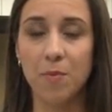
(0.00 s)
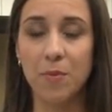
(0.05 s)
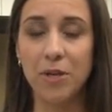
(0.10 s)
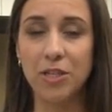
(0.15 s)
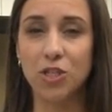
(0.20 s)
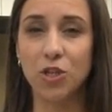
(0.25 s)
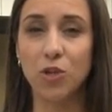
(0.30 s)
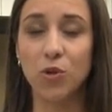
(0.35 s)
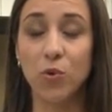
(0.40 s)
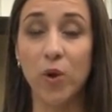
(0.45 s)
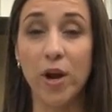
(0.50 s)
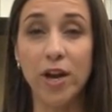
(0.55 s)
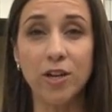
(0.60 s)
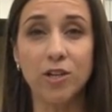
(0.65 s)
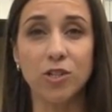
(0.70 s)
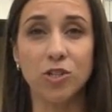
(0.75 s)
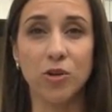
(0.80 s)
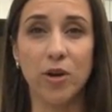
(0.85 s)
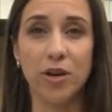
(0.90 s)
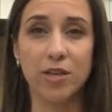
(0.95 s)
to commit to
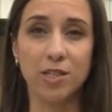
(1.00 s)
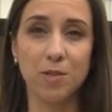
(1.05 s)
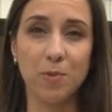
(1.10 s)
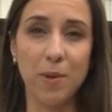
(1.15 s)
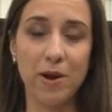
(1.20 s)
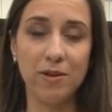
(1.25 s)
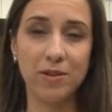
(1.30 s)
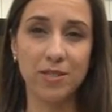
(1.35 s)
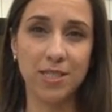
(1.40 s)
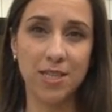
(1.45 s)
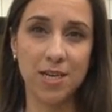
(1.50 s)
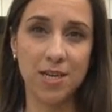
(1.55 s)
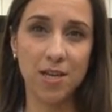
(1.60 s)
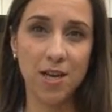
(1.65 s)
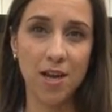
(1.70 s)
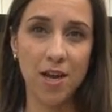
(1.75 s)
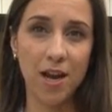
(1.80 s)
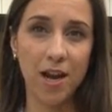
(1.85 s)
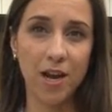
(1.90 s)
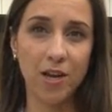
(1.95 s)
greater
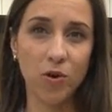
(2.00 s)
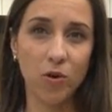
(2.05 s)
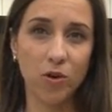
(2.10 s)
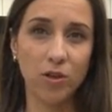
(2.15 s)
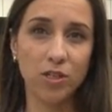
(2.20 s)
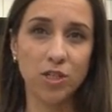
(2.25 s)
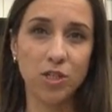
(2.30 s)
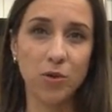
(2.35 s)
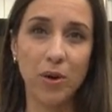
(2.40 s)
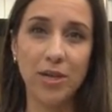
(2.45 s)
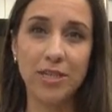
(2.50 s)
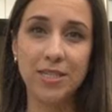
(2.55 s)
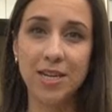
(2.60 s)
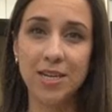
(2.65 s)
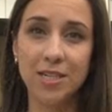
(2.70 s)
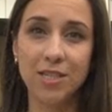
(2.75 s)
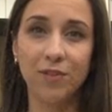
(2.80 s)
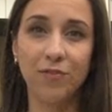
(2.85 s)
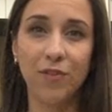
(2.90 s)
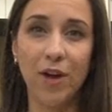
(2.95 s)
transparency in order to
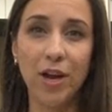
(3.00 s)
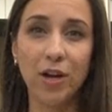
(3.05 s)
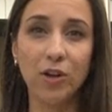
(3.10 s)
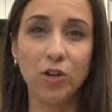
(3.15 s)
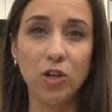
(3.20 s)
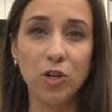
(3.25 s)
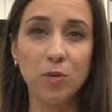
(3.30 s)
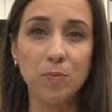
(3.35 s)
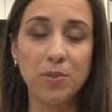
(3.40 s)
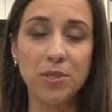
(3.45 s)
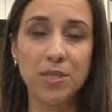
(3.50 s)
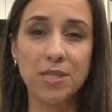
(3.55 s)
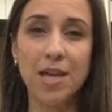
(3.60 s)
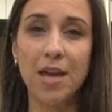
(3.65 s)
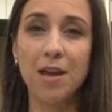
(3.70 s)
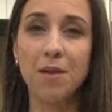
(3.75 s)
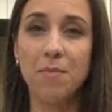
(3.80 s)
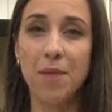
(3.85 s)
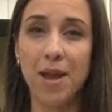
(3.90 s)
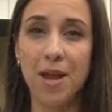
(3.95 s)
identify groups
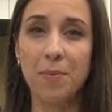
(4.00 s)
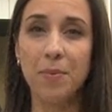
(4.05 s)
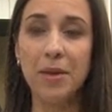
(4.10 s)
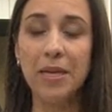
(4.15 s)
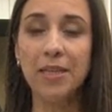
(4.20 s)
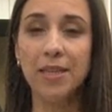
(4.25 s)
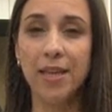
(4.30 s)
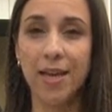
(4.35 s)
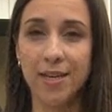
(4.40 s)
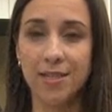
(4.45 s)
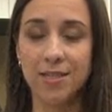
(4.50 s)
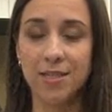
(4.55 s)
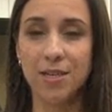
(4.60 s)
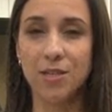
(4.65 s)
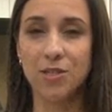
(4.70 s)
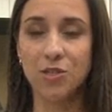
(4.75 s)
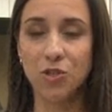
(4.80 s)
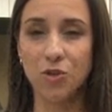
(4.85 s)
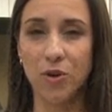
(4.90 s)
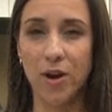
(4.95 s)
that may be led
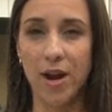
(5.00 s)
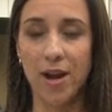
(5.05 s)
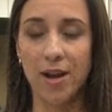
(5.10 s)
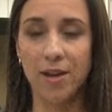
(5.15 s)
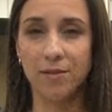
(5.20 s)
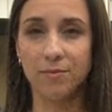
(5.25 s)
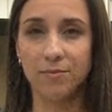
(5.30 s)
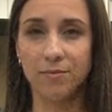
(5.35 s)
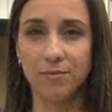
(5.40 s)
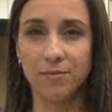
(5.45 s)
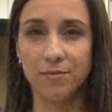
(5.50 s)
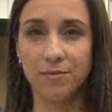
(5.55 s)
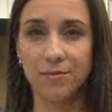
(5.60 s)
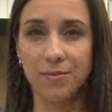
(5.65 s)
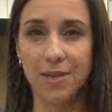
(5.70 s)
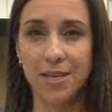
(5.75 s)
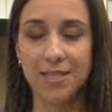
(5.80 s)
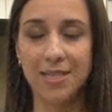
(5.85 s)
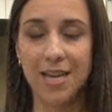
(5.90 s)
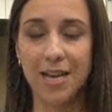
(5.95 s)
astray.
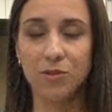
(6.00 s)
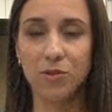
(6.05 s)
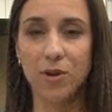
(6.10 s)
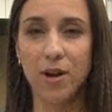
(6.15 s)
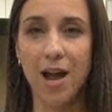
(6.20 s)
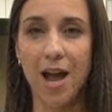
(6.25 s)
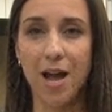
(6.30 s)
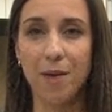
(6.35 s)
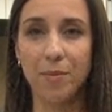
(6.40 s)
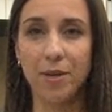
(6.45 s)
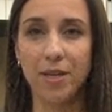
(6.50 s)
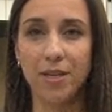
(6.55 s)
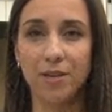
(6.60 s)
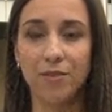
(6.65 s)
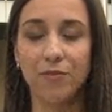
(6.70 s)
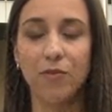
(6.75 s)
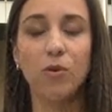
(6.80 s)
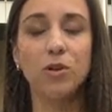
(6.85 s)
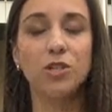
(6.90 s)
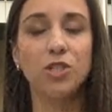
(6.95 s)
Sandra
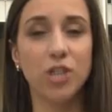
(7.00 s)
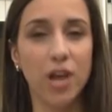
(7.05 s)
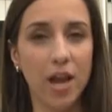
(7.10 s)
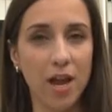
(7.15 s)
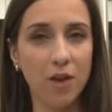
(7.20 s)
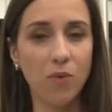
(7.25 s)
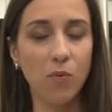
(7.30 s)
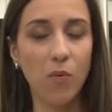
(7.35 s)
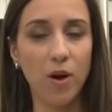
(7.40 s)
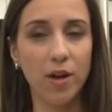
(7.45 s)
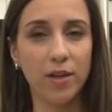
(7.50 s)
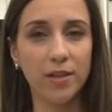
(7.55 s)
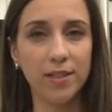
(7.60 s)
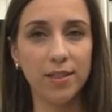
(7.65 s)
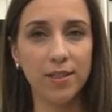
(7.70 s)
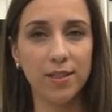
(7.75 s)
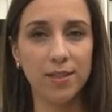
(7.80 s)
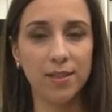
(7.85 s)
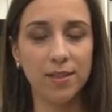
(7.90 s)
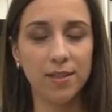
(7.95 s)
Gottman for
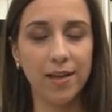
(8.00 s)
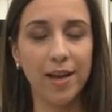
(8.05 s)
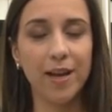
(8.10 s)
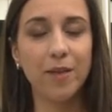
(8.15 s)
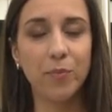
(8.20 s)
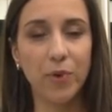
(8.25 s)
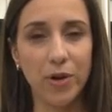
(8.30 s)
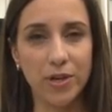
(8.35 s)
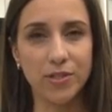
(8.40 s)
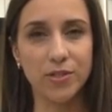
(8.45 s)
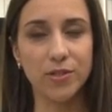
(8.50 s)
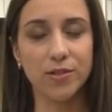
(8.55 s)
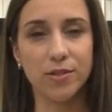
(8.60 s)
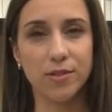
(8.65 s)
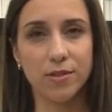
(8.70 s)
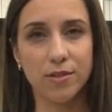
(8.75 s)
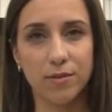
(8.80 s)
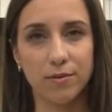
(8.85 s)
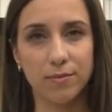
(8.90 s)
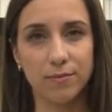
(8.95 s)
JN1 in
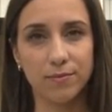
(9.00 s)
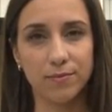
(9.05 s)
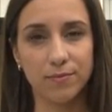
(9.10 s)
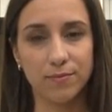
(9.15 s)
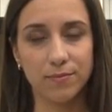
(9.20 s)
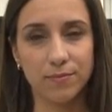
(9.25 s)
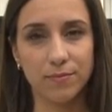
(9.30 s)
Brussels.